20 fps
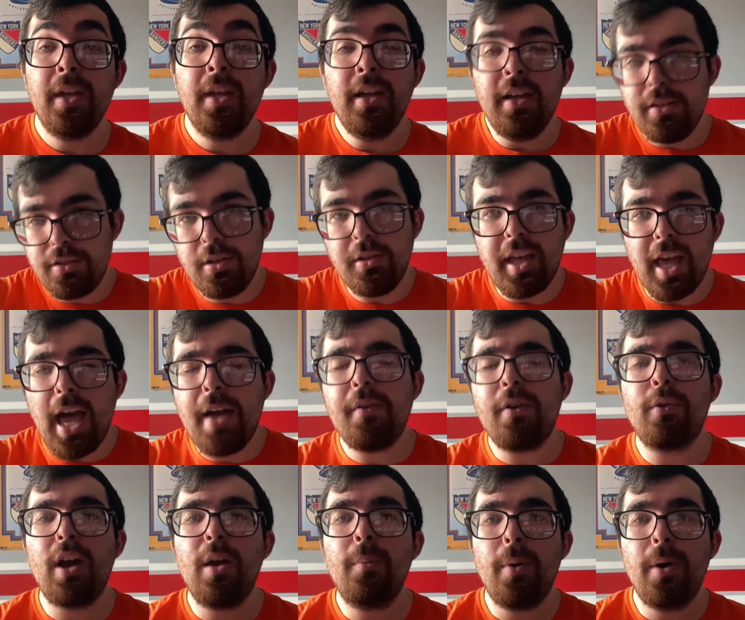So they have
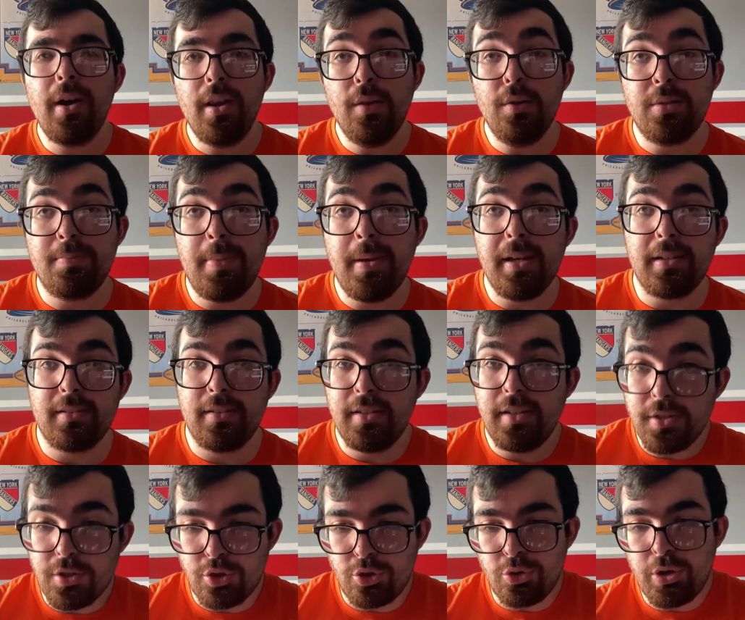around one of those picks, and
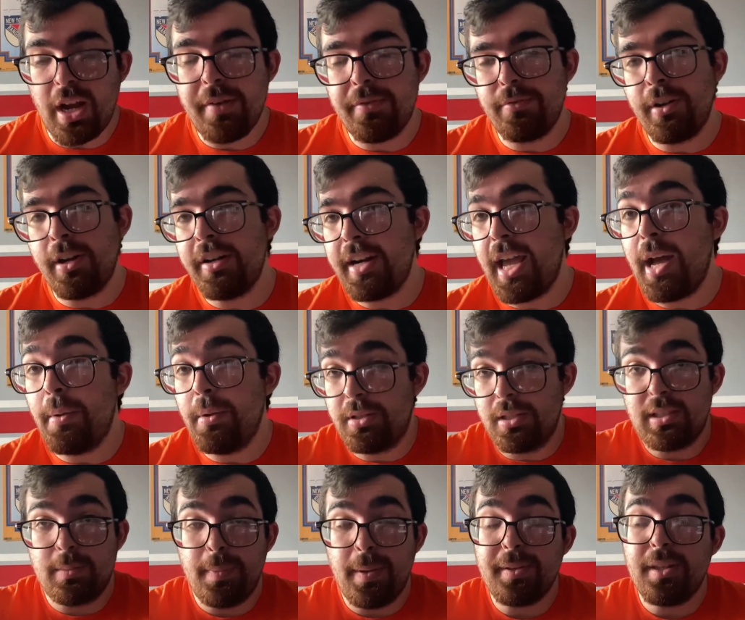this draft right now is
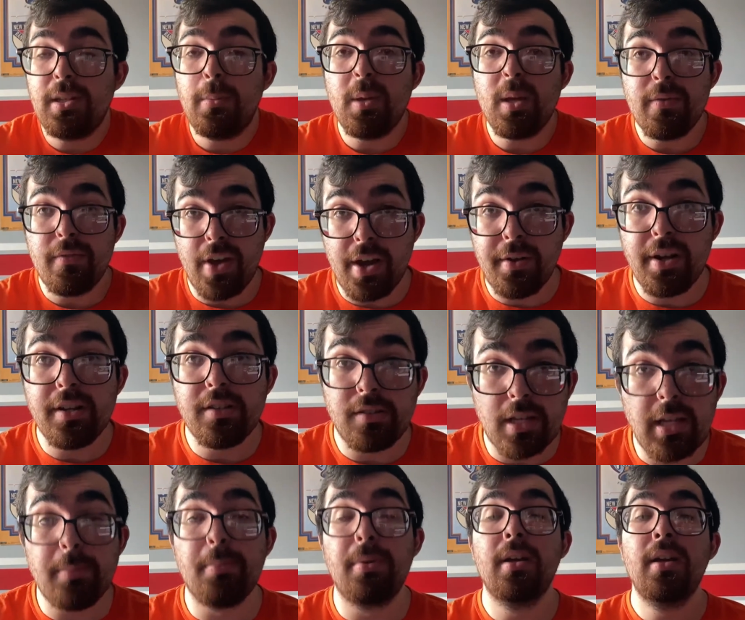expected to be very deep.